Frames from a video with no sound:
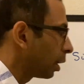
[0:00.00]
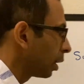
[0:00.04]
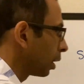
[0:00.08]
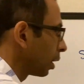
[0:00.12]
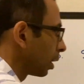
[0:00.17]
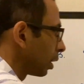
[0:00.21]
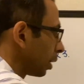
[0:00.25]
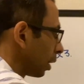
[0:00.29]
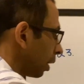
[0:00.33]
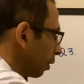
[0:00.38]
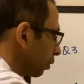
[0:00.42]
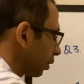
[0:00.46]

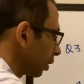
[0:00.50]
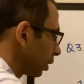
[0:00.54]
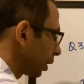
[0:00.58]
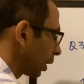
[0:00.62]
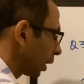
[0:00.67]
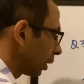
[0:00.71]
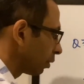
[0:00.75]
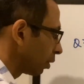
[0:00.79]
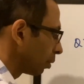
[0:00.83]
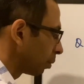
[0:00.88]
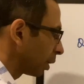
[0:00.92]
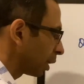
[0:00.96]
And after that,
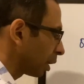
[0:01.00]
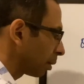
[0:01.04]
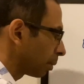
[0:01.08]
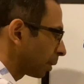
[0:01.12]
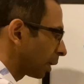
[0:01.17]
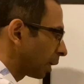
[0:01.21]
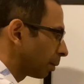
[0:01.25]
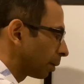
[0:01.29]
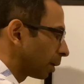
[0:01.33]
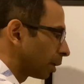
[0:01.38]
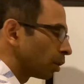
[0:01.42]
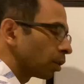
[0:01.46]
we multiplied
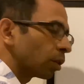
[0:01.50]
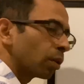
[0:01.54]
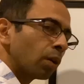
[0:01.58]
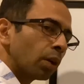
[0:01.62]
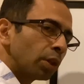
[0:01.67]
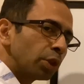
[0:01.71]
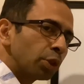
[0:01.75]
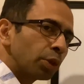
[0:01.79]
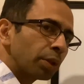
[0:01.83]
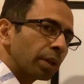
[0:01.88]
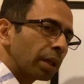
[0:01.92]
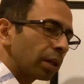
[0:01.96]
by the
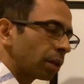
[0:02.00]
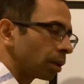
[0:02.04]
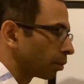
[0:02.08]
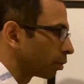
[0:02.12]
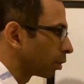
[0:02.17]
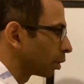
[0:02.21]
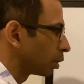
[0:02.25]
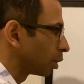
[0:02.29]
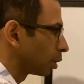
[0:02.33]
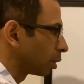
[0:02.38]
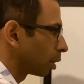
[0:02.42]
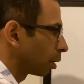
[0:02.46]
conjugate of the
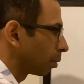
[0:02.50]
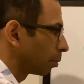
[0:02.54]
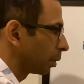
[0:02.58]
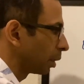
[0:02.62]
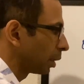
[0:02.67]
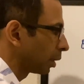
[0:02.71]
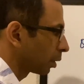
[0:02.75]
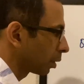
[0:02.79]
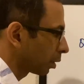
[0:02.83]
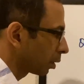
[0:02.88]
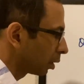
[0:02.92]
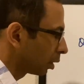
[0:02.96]

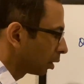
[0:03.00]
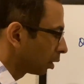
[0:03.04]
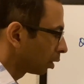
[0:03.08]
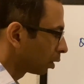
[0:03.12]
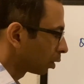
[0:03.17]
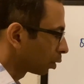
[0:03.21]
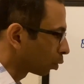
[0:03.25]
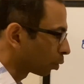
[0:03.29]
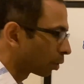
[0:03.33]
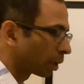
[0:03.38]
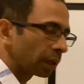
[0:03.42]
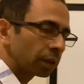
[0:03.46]
denominator
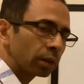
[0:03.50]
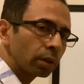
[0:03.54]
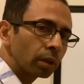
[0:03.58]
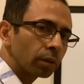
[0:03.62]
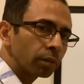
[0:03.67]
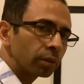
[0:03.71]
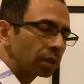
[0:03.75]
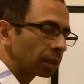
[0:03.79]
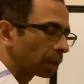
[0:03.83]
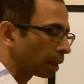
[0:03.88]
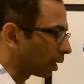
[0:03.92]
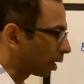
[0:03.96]
to get rid of
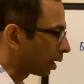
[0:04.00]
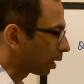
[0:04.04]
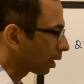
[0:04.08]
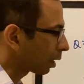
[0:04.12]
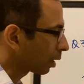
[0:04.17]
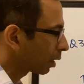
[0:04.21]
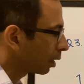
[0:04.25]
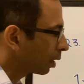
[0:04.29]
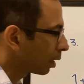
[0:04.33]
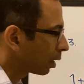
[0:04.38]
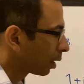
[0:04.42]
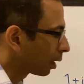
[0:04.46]
the I.
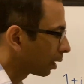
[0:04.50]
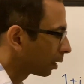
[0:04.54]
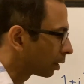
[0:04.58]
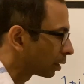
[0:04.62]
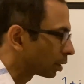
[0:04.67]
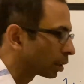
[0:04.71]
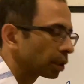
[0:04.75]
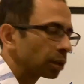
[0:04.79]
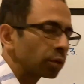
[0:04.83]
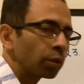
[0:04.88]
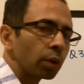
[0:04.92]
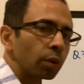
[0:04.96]
And this
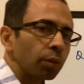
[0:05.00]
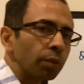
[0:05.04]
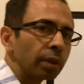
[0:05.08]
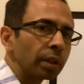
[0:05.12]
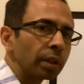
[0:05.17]
is what we